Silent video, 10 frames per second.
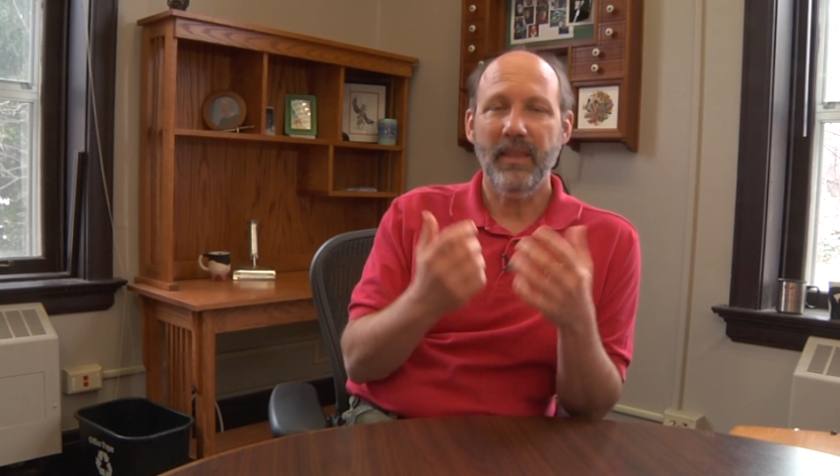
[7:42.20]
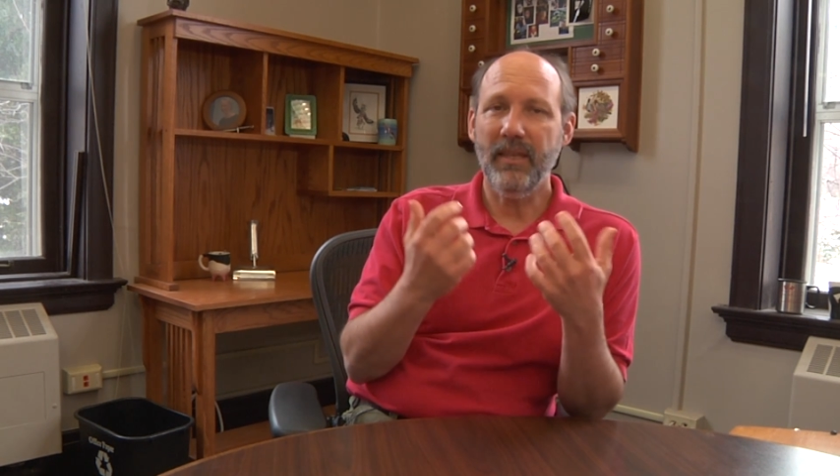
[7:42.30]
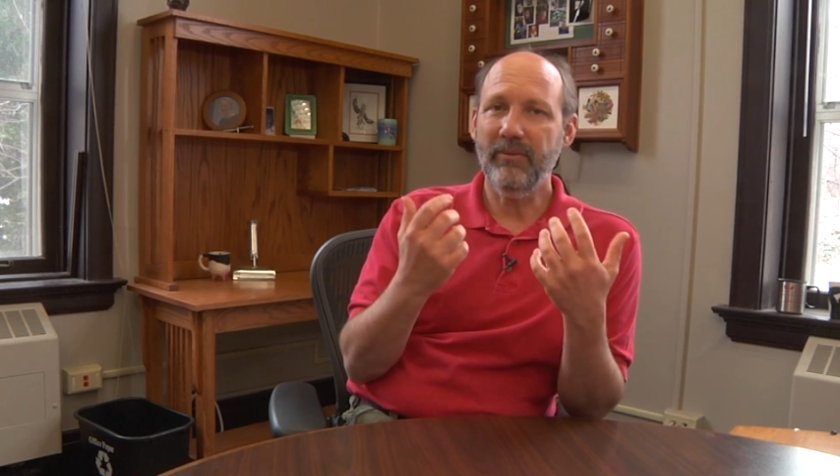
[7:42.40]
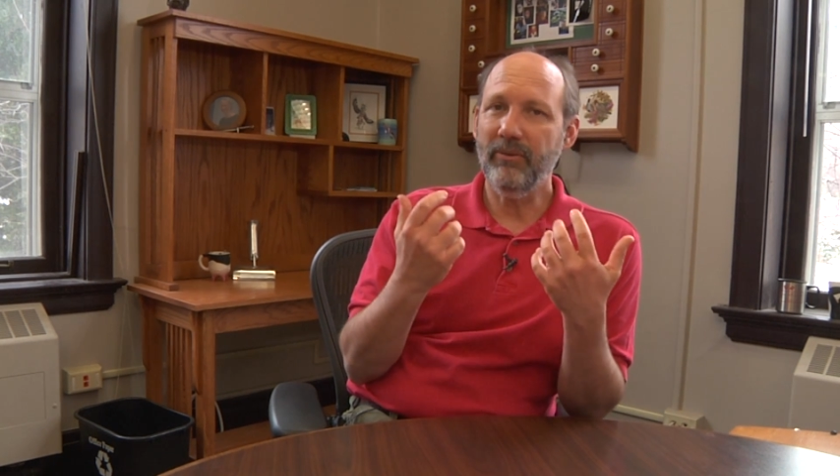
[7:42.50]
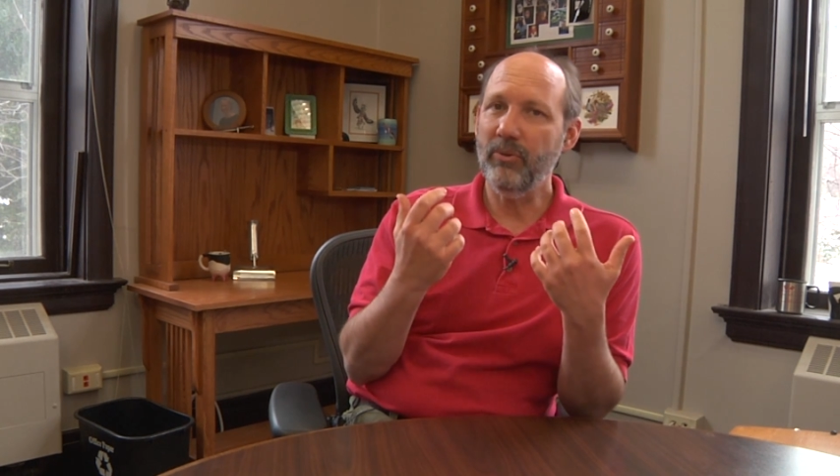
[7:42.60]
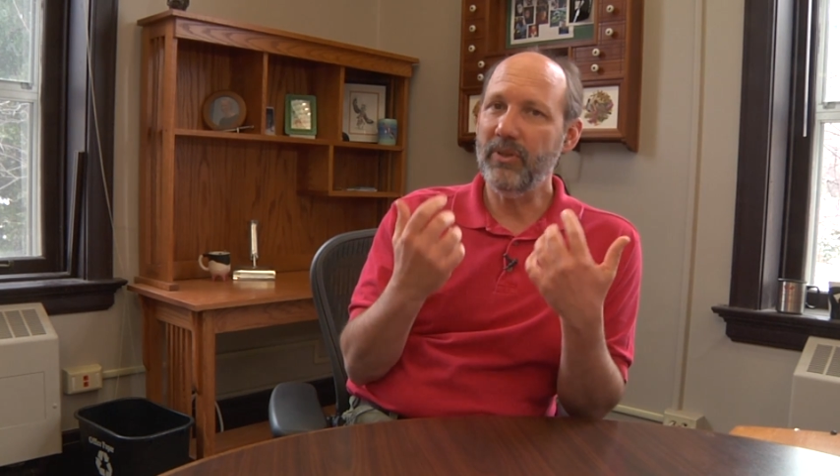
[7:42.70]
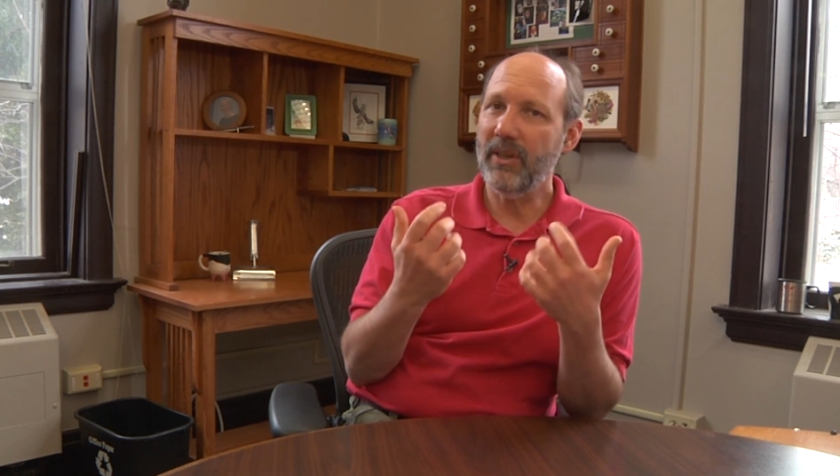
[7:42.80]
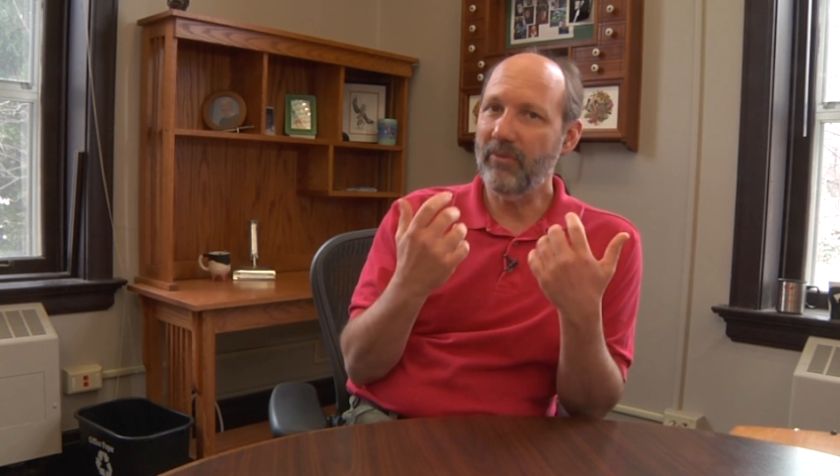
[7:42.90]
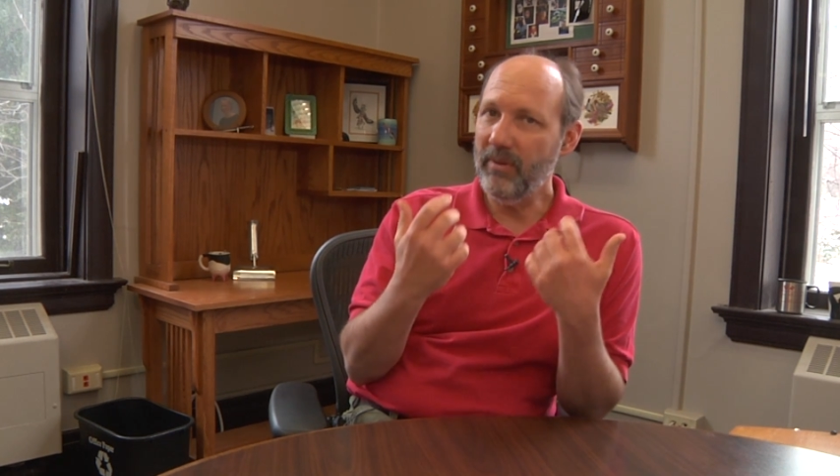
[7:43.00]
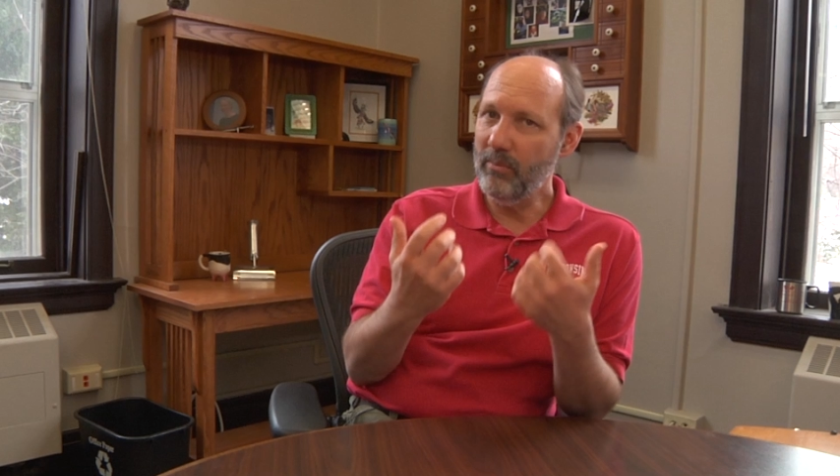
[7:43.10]
These fluids
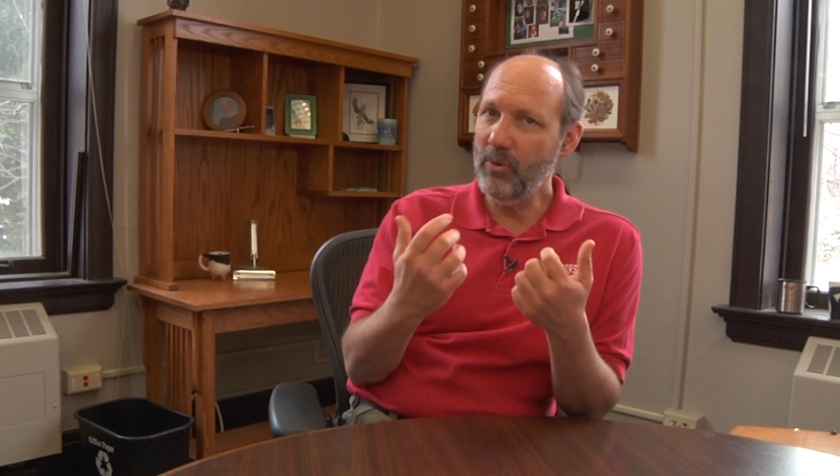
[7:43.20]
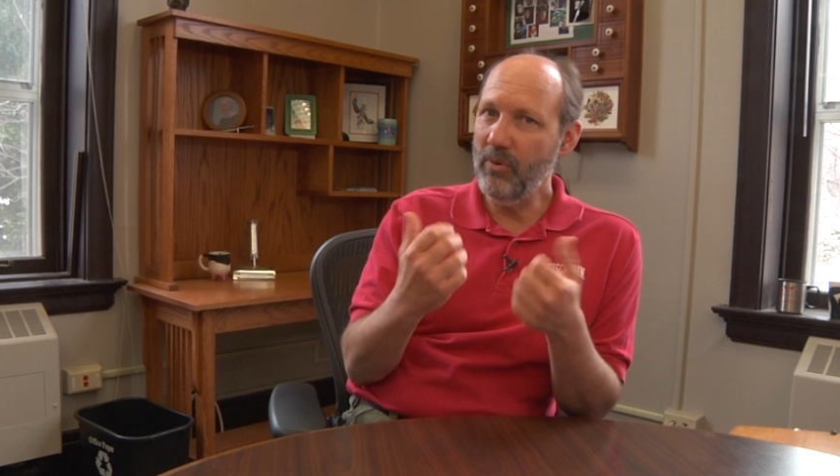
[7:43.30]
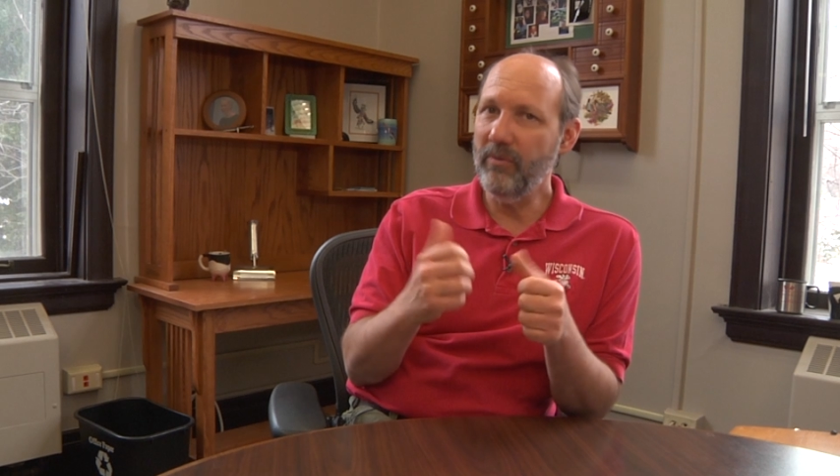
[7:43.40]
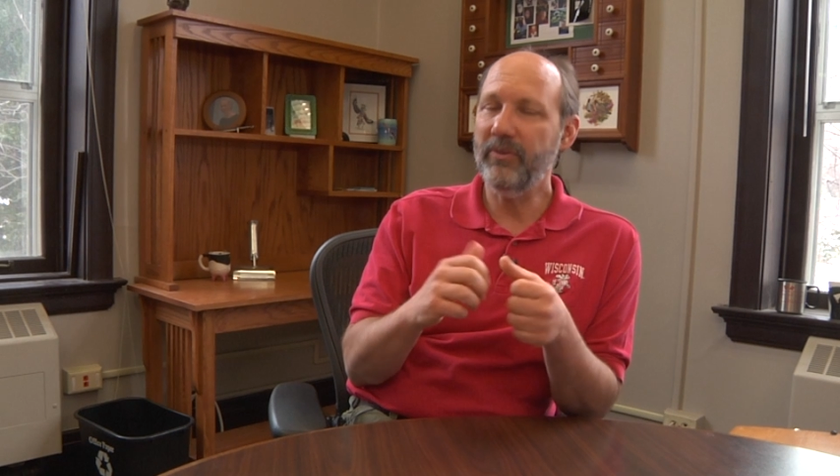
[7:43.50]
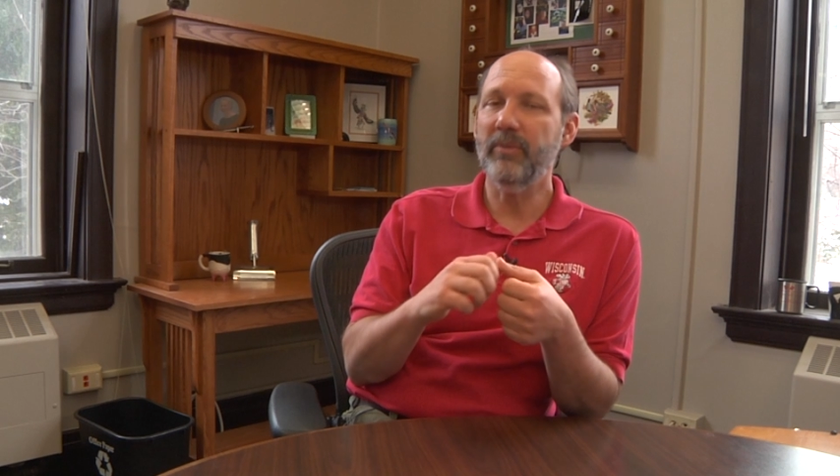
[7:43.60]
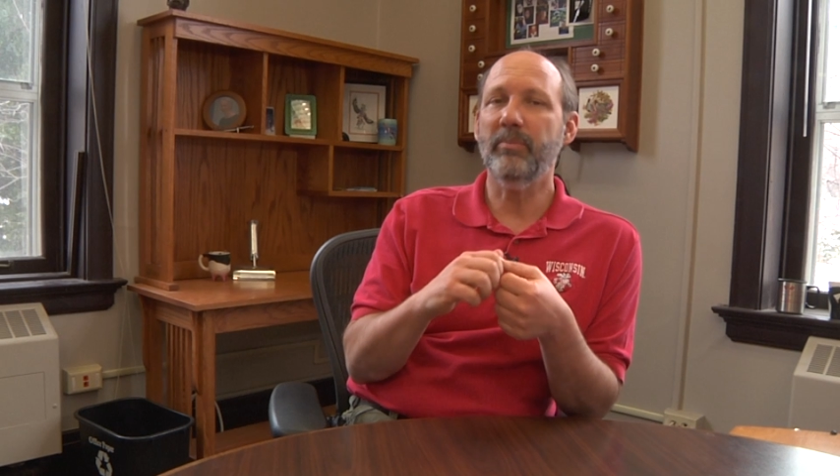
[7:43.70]
are removed